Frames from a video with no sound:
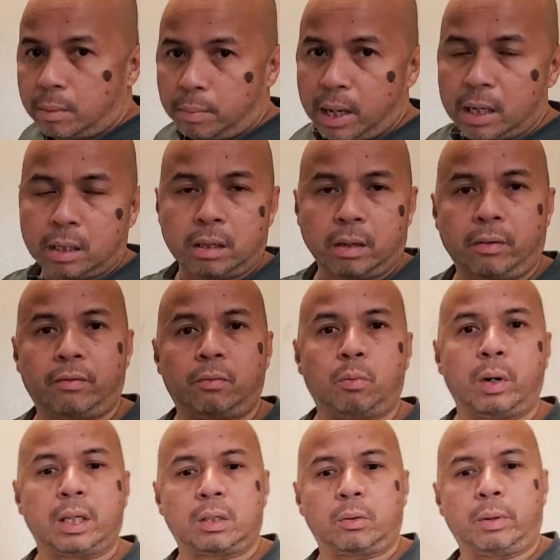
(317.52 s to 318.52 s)
pace of
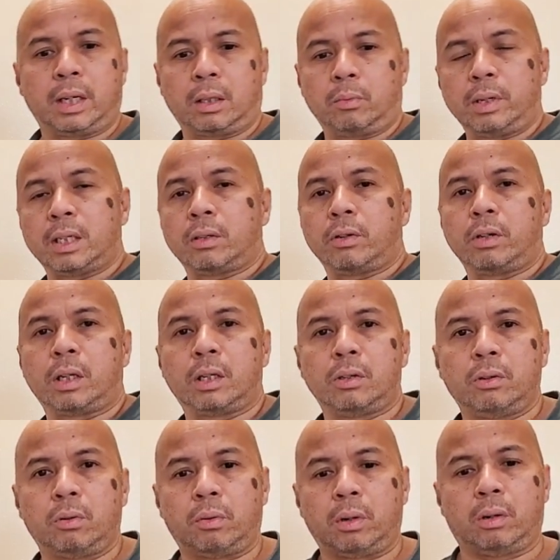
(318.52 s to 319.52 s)
123. So you can do
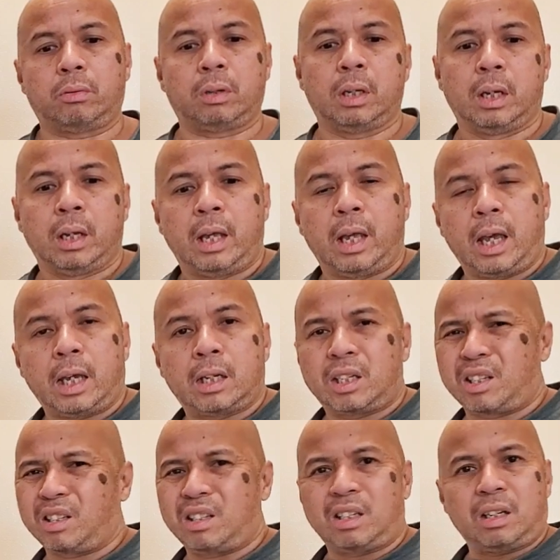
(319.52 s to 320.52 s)
your own, and
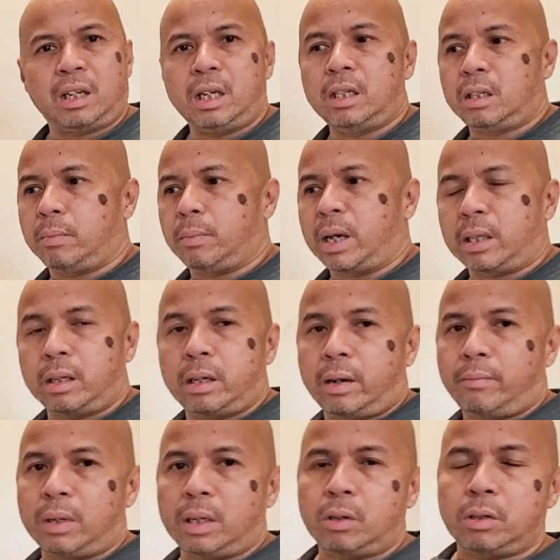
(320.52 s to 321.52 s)
it's an easy method.
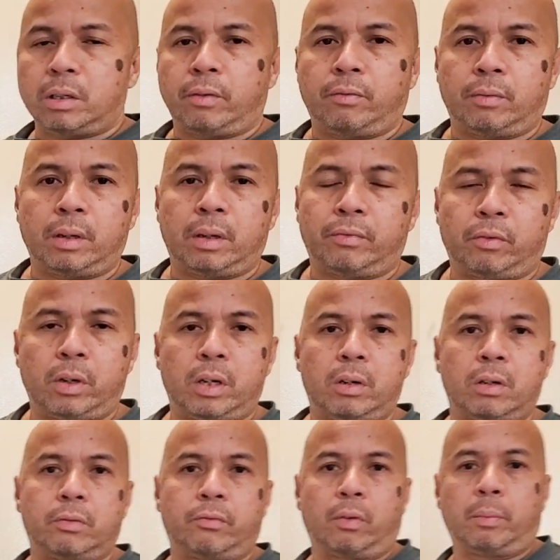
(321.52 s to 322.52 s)
I've been using it for
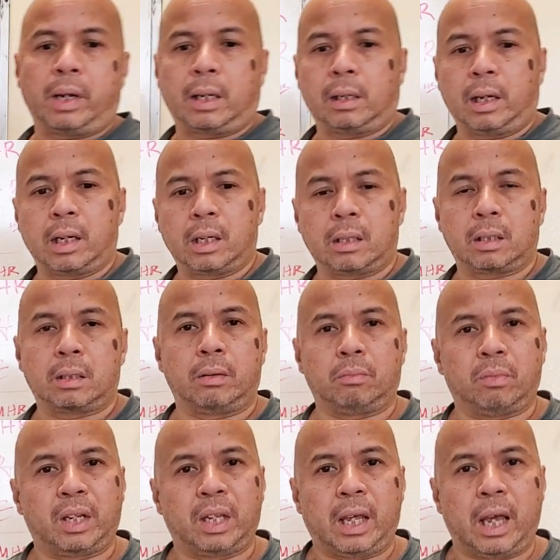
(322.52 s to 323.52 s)
years for my clients
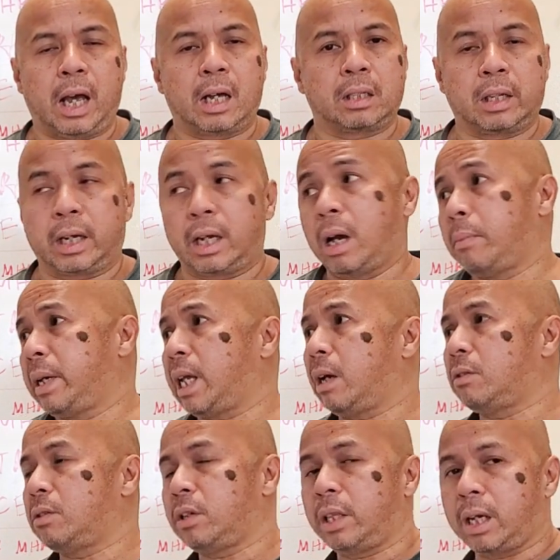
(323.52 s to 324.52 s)
when they ask, like, how many
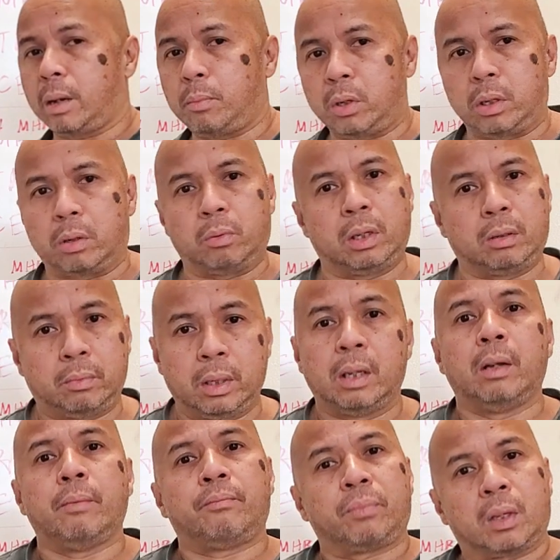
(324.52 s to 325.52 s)
calories do you think I burned? Well,
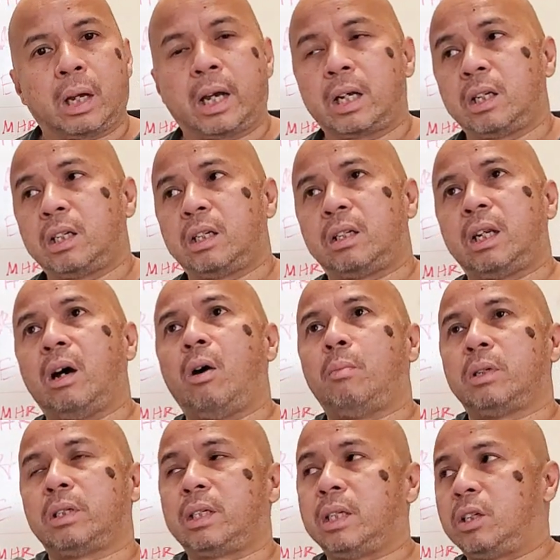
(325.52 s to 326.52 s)
I can
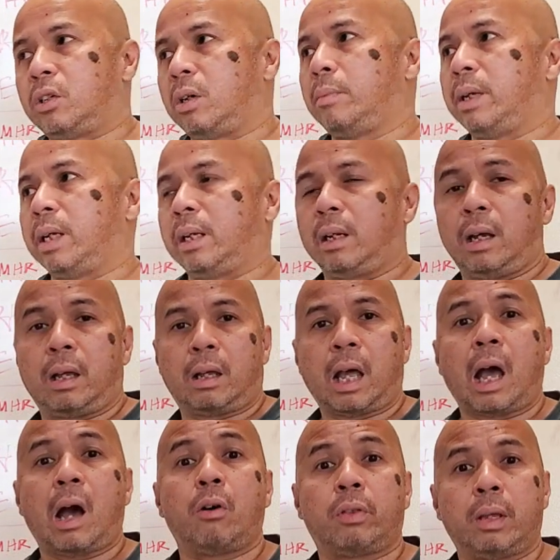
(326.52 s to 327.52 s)
almost determine
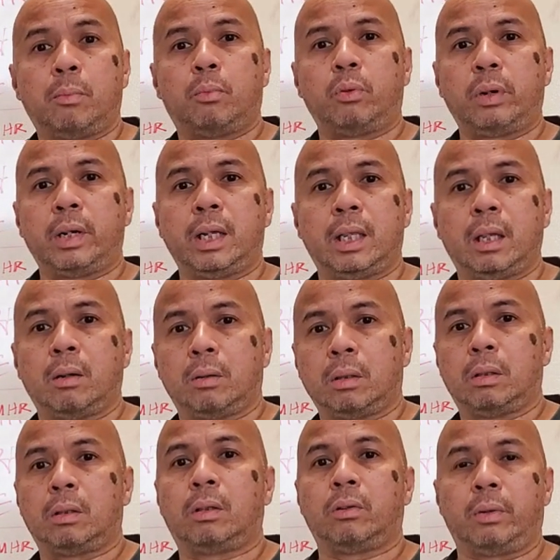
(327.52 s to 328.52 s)
how they breathe
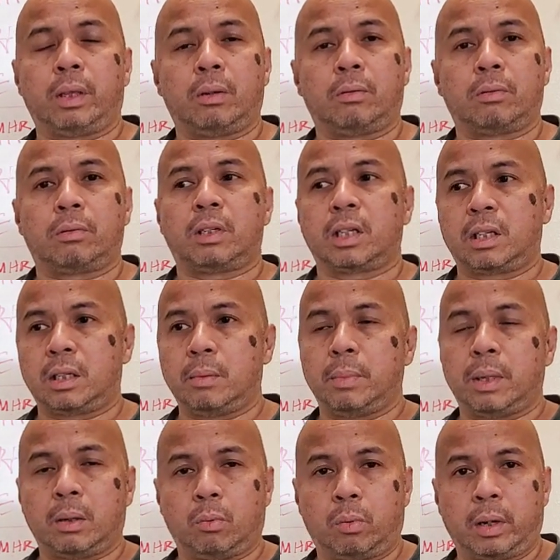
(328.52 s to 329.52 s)
during their
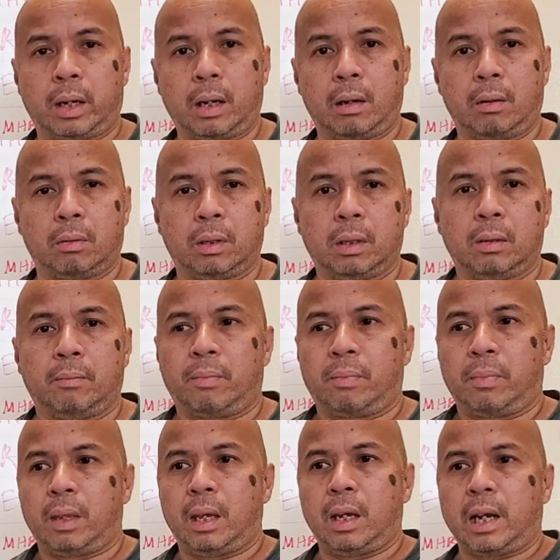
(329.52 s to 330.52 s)
60-minute workout.
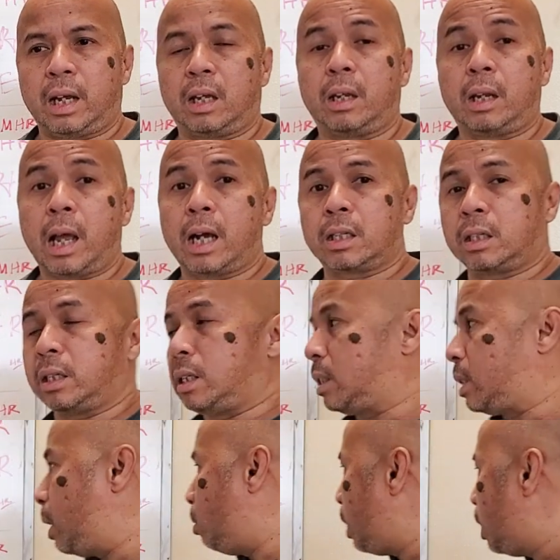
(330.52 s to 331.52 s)
And I could actually
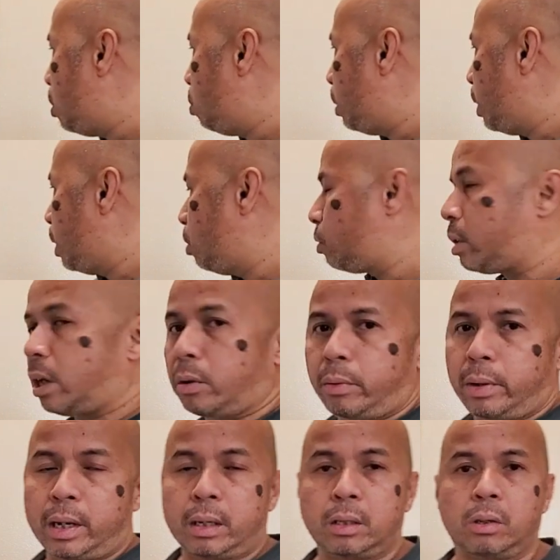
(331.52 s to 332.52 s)
say, okay, you were in your
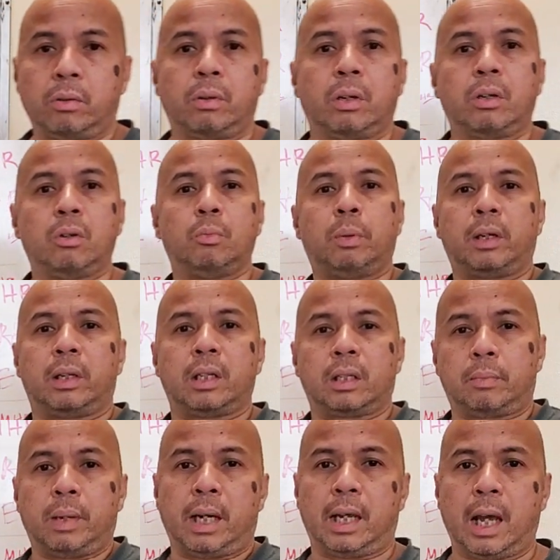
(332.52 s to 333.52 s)
target zone, you burned
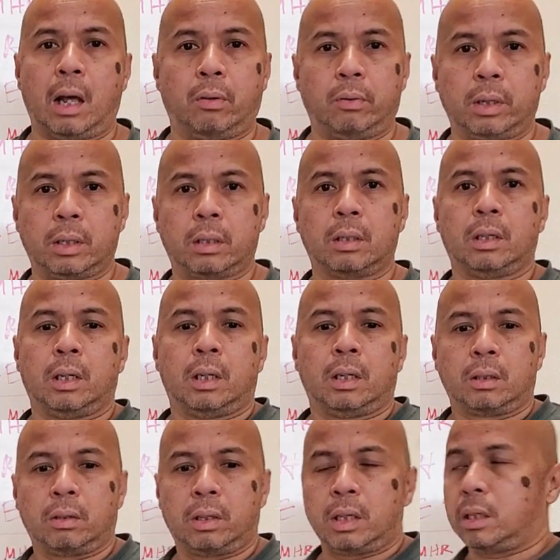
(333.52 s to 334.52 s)
this many calories.
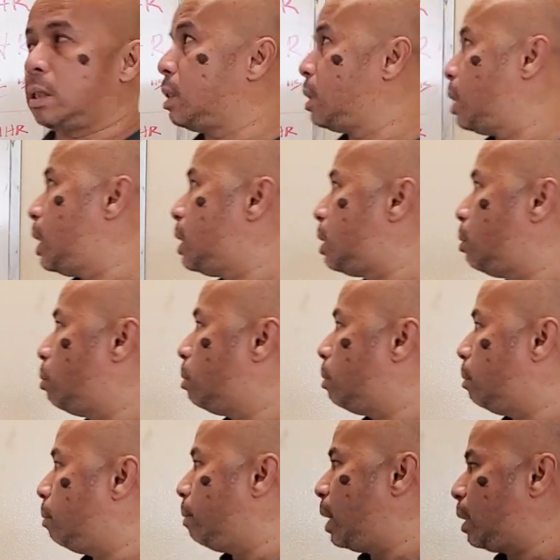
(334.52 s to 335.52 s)
This is an easy
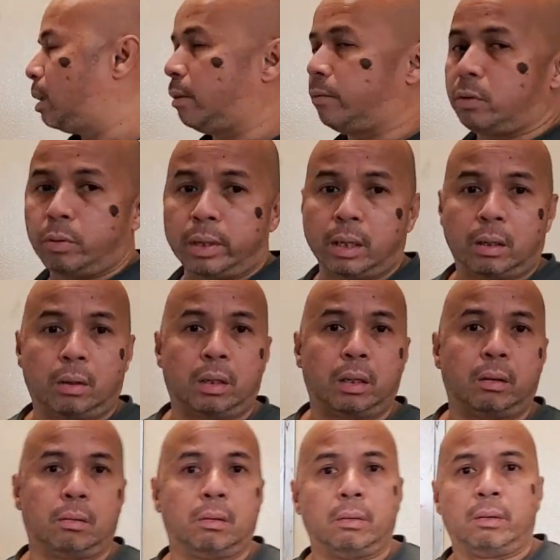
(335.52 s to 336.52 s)
method of doing it,
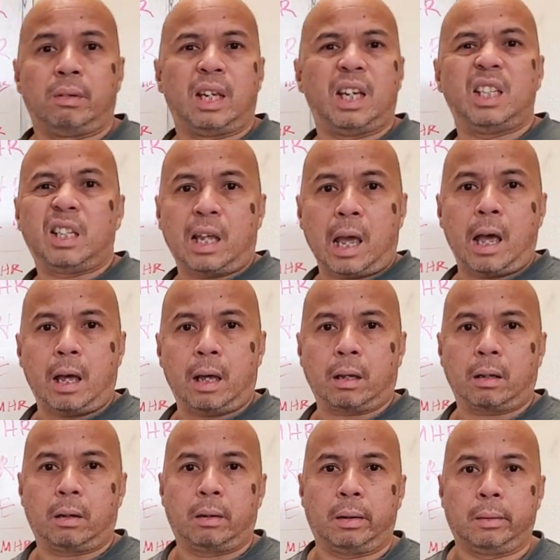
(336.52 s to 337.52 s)
easy
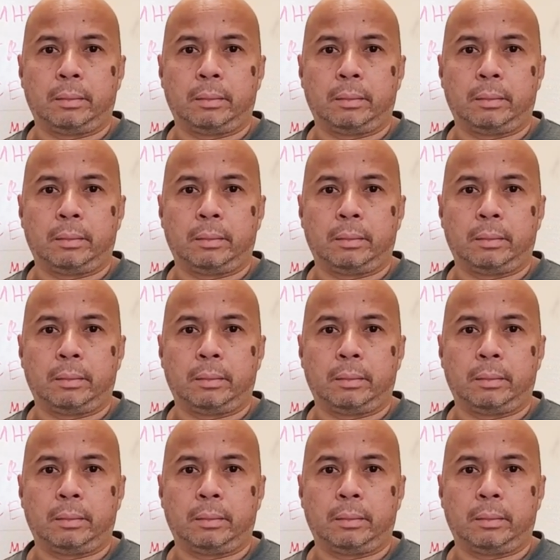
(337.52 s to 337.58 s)
hack.